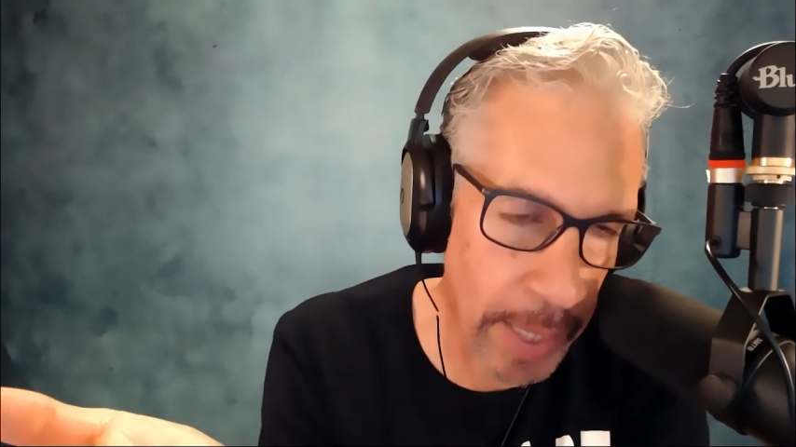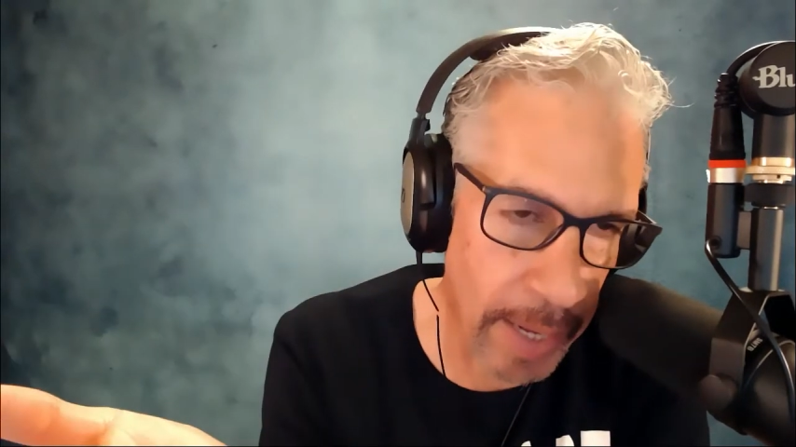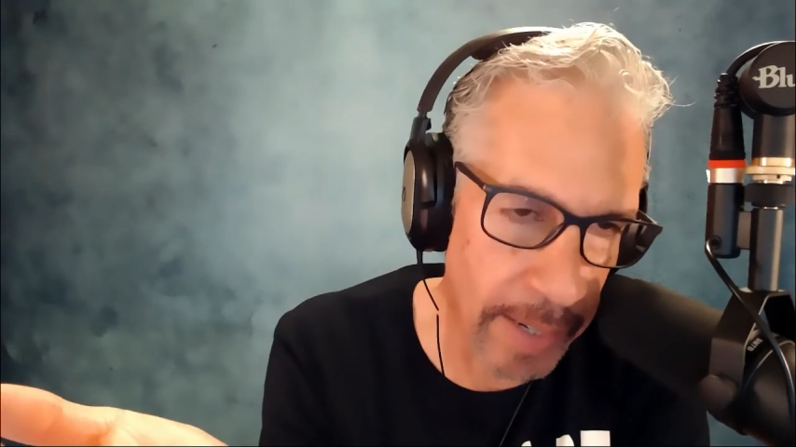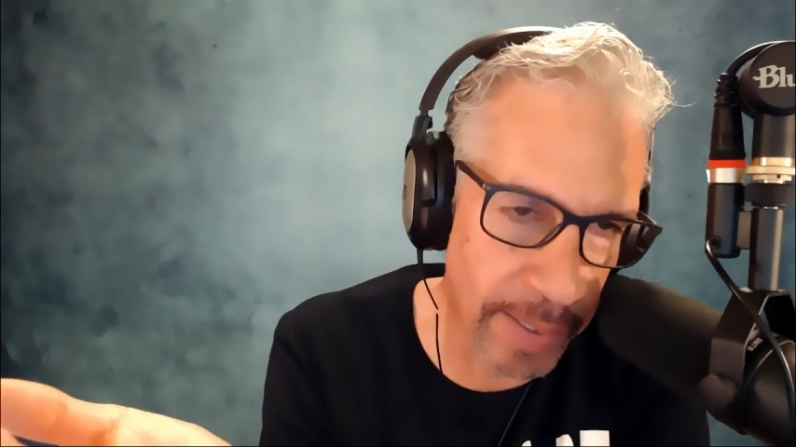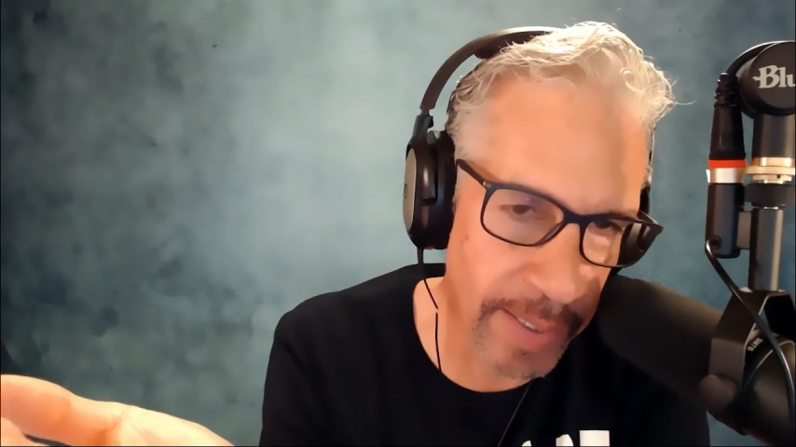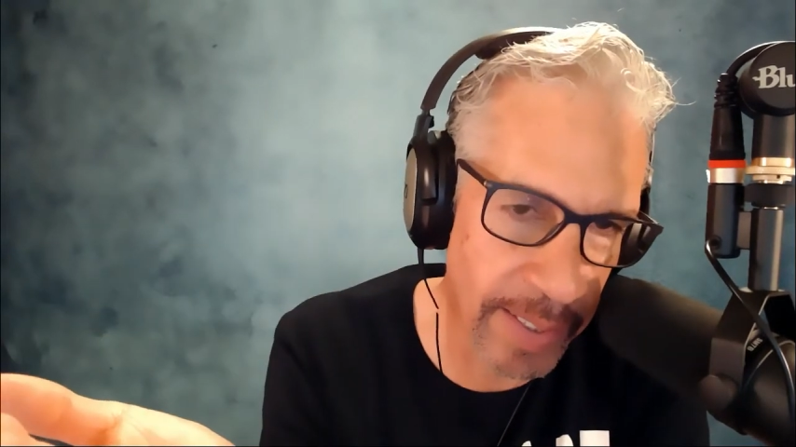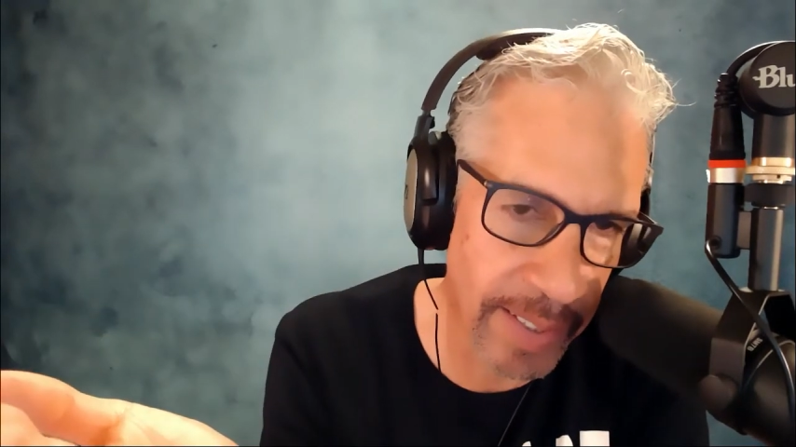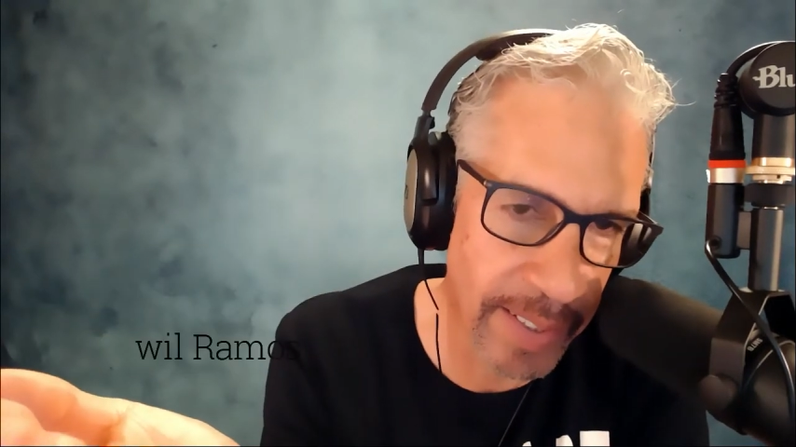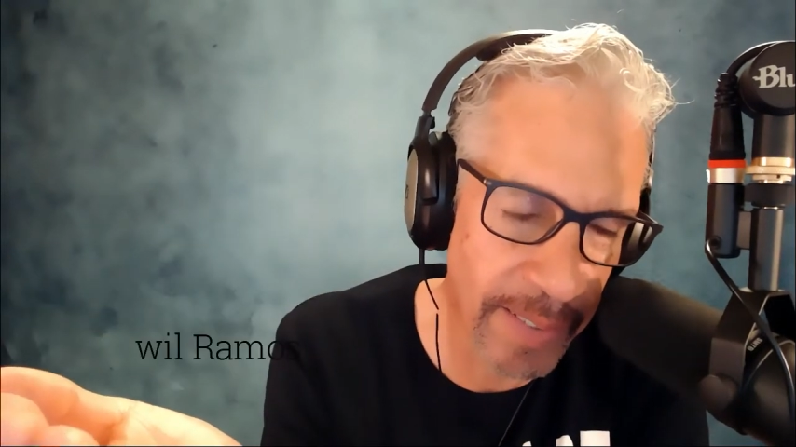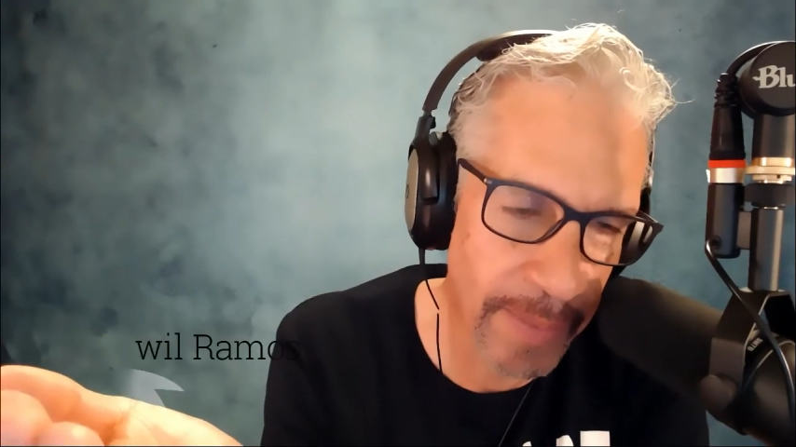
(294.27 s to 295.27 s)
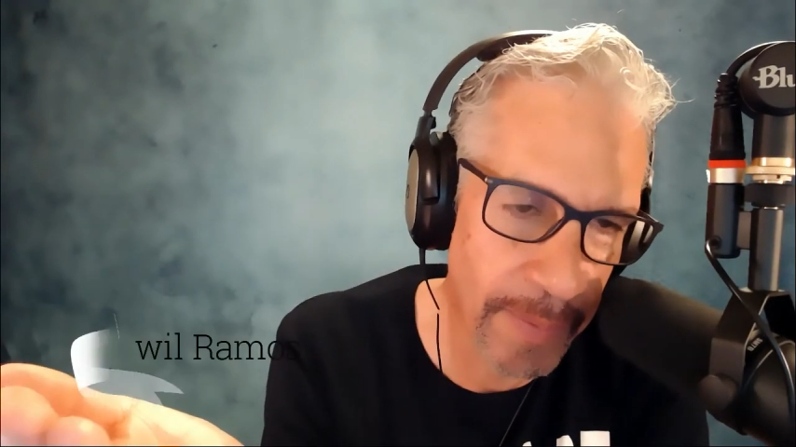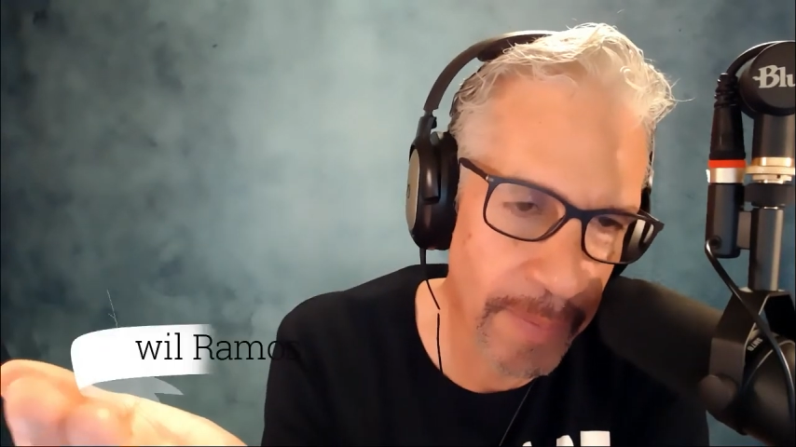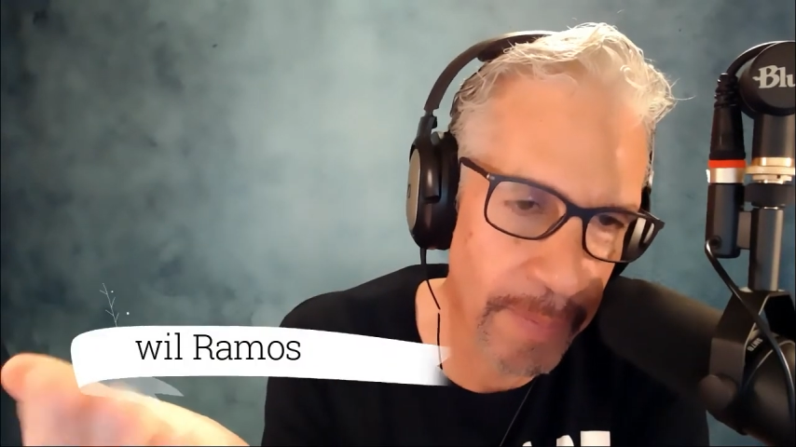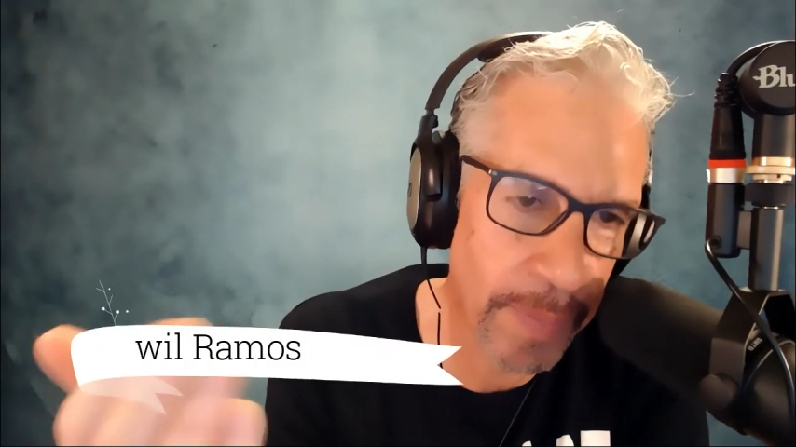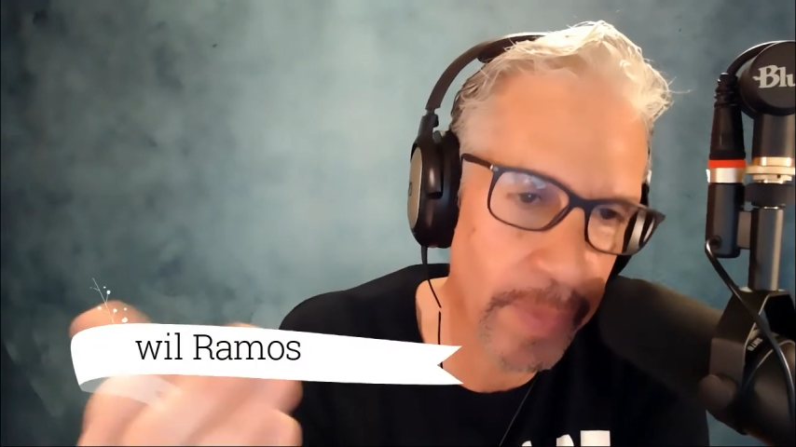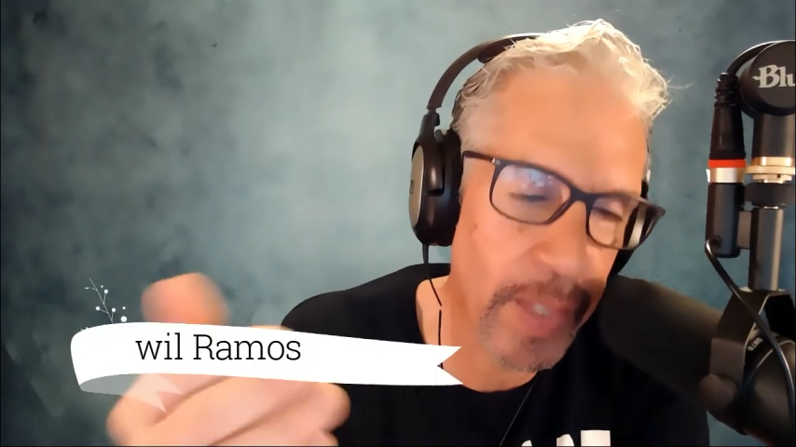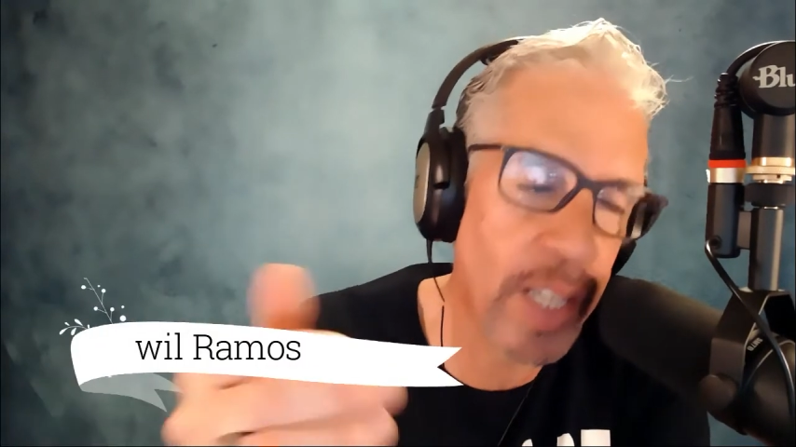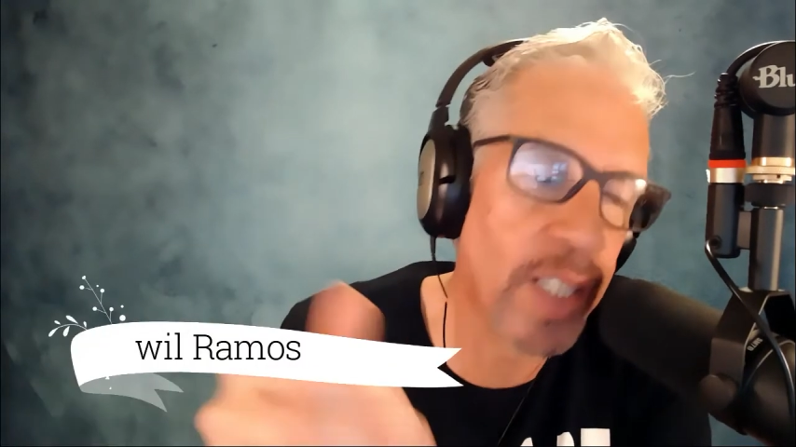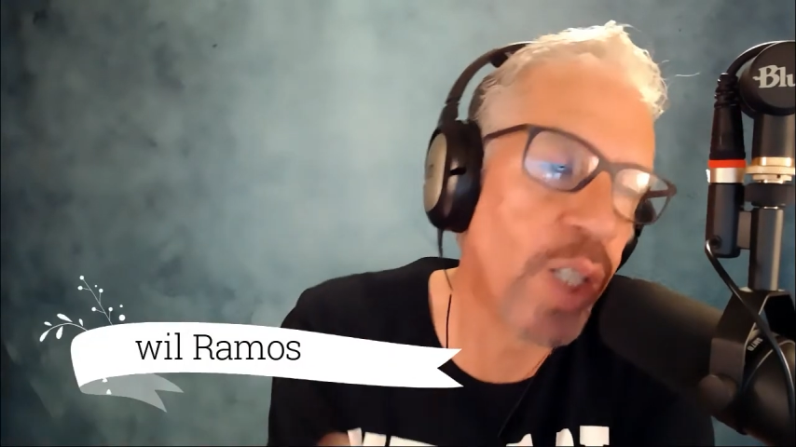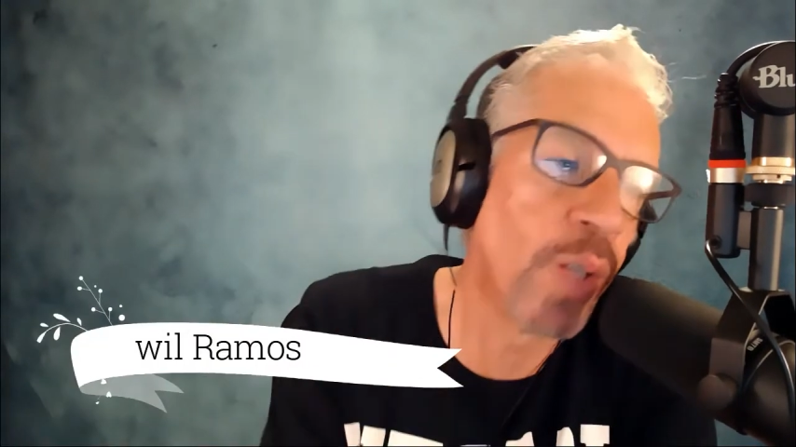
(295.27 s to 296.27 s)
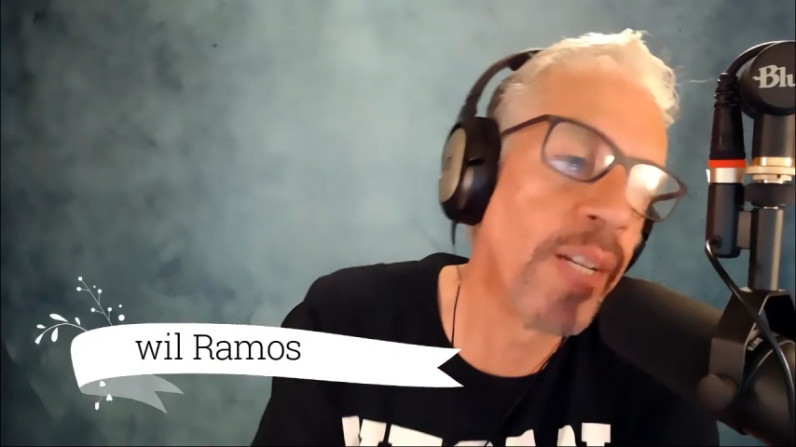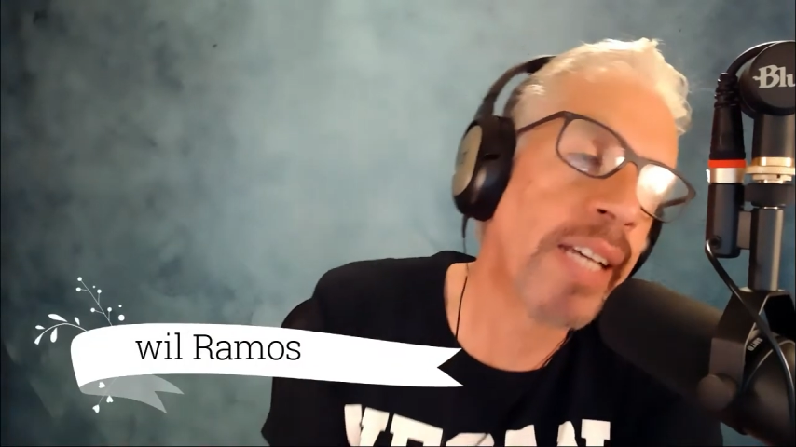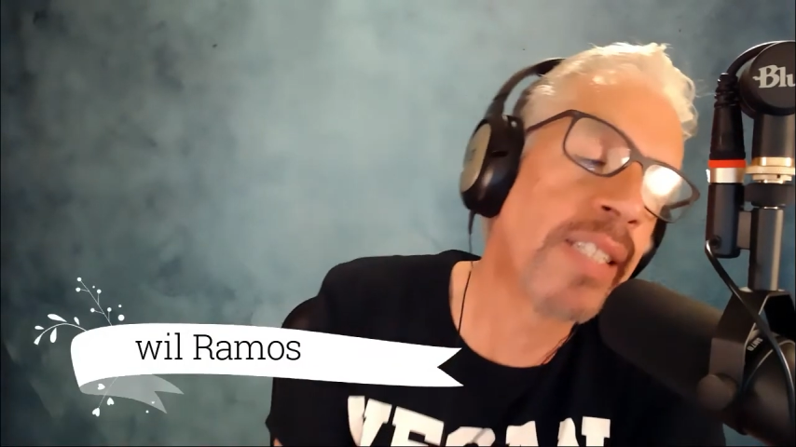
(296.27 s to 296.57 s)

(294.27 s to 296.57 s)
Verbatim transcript: honest. Until next